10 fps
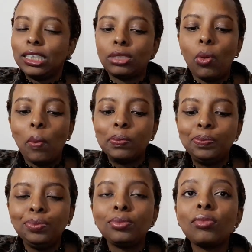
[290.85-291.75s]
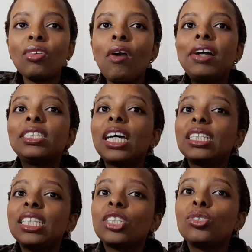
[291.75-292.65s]
So I
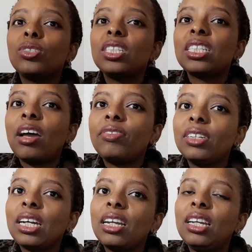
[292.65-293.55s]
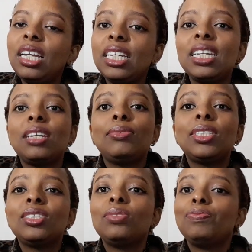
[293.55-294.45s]
sat next to this African lady, and
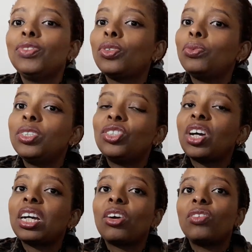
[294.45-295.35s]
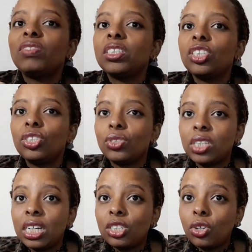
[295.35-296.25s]
we struck a conversation,
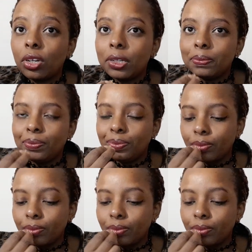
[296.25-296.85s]
started talking.